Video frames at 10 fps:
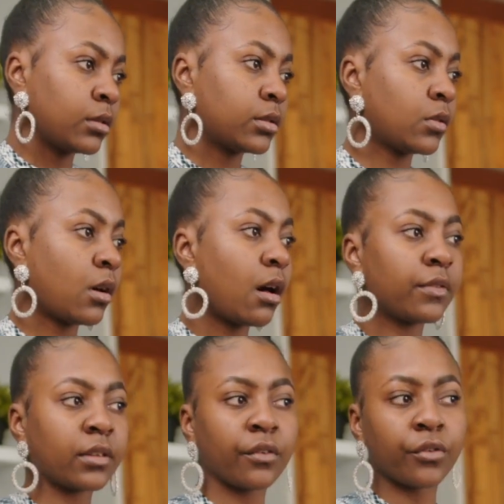So
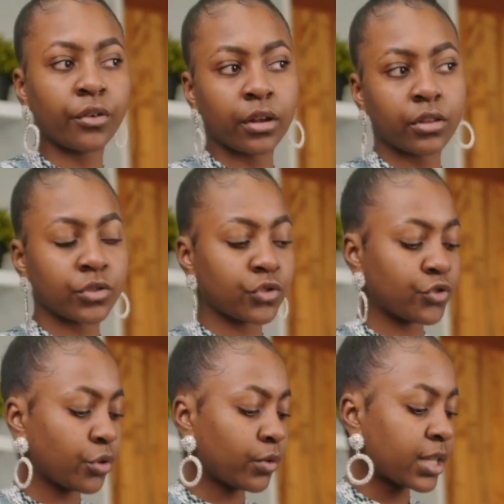after I've created the
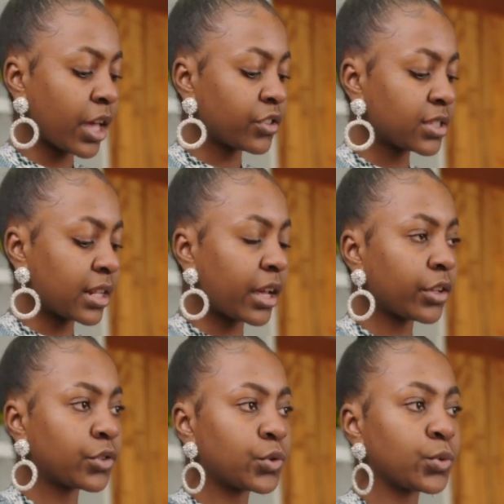strokes, I just
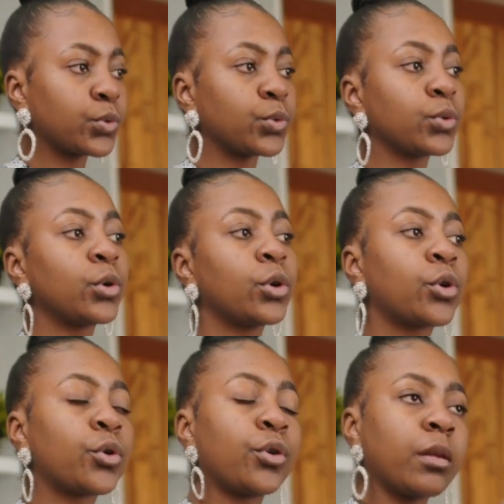like to
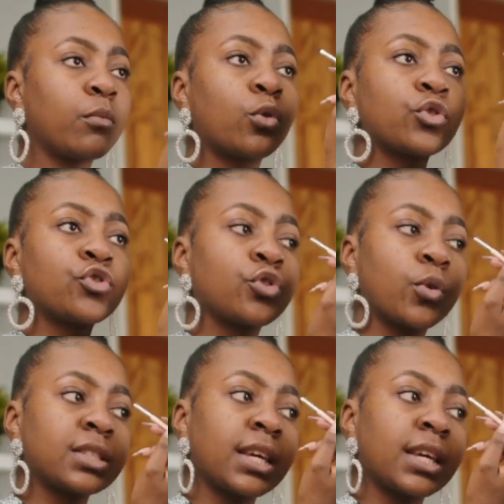create more strokes